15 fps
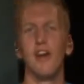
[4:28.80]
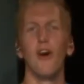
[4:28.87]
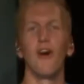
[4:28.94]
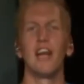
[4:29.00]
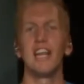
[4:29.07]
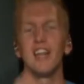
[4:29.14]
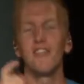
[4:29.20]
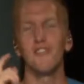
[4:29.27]

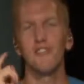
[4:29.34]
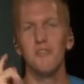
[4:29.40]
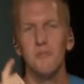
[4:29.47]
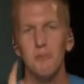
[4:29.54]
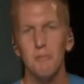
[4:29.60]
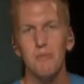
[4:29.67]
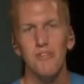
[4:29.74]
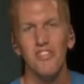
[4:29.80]
Okay, now let's do
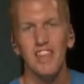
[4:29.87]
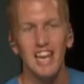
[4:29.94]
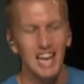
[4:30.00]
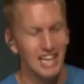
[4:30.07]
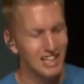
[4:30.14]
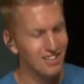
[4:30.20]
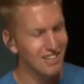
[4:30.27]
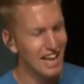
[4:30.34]
one more thing,
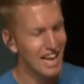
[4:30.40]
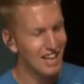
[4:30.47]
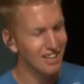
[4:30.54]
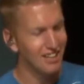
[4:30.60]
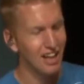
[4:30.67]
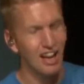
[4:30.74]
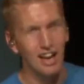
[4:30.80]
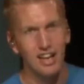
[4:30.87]
and let's add
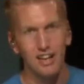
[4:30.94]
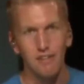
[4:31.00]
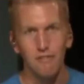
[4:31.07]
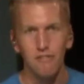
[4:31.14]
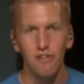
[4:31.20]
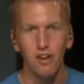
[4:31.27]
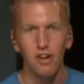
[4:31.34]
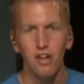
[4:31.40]
in the hi-hat
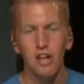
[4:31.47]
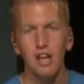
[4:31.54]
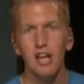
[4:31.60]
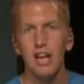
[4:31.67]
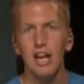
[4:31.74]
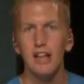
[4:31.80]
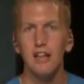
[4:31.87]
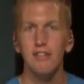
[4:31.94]
foot.
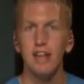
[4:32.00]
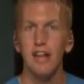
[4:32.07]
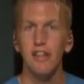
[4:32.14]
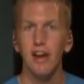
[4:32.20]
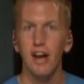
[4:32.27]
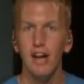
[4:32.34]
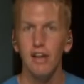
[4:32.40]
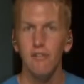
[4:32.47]
And let's add
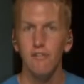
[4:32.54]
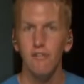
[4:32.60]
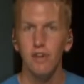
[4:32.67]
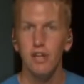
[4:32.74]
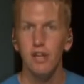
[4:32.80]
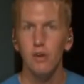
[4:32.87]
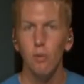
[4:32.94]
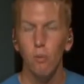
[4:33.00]
the hi-hat
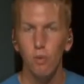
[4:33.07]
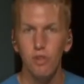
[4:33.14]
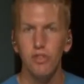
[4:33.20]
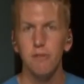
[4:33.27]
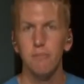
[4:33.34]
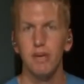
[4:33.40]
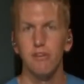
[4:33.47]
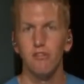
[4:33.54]
foot in with
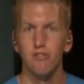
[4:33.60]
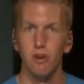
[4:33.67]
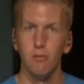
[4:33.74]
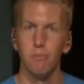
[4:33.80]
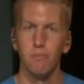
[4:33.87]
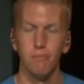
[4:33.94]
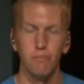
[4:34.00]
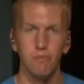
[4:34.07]
the bass
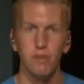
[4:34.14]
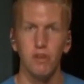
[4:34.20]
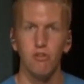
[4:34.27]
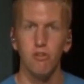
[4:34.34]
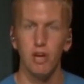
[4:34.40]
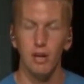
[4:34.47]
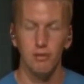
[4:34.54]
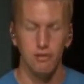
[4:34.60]
drum. I'll
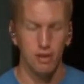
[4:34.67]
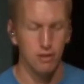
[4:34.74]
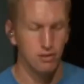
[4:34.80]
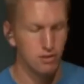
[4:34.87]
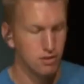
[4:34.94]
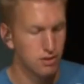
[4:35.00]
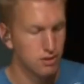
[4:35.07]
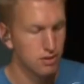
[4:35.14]
show you how it sounds.